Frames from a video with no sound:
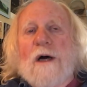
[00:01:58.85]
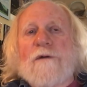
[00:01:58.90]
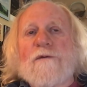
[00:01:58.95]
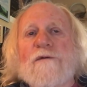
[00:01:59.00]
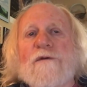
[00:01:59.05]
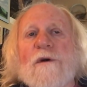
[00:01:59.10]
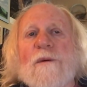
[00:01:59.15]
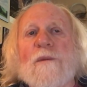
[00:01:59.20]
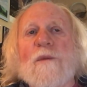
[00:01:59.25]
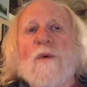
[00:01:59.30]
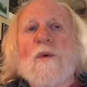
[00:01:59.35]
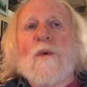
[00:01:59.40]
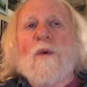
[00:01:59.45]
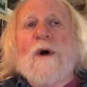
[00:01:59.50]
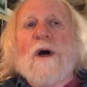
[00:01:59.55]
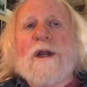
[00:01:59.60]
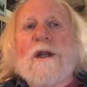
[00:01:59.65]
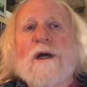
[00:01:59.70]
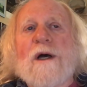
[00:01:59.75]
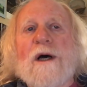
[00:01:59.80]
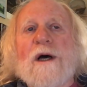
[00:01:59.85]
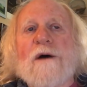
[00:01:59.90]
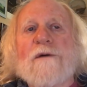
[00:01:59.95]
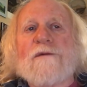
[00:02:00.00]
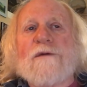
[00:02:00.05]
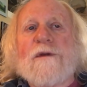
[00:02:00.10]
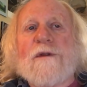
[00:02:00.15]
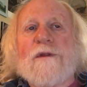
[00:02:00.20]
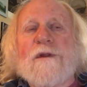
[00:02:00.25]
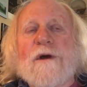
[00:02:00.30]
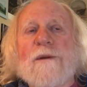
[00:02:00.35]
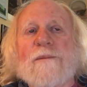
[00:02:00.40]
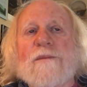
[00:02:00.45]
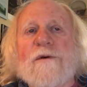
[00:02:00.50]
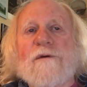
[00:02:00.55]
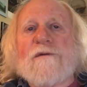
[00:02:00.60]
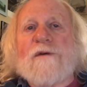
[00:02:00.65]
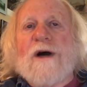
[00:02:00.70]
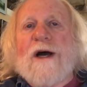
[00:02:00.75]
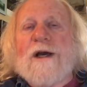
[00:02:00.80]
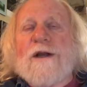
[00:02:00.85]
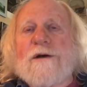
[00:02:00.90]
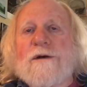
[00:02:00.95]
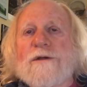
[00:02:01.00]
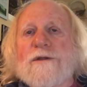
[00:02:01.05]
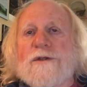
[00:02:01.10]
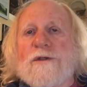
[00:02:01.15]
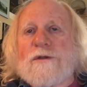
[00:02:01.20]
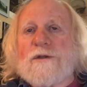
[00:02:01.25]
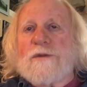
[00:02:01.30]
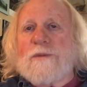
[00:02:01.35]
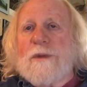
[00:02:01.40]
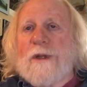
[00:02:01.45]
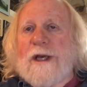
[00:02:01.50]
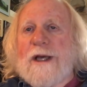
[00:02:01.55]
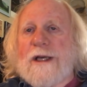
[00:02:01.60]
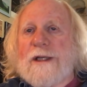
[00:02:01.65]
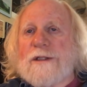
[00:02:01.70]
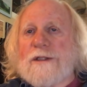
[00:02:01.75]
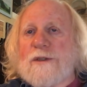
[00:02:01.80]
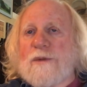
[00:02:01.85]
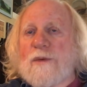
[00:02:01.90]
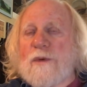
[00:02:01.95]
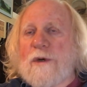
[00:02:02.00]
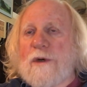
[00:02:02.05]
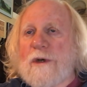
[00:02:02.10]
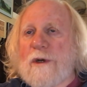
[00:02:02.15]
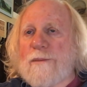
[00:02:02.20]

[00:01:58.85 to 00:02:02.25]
from one of the providers whose plans were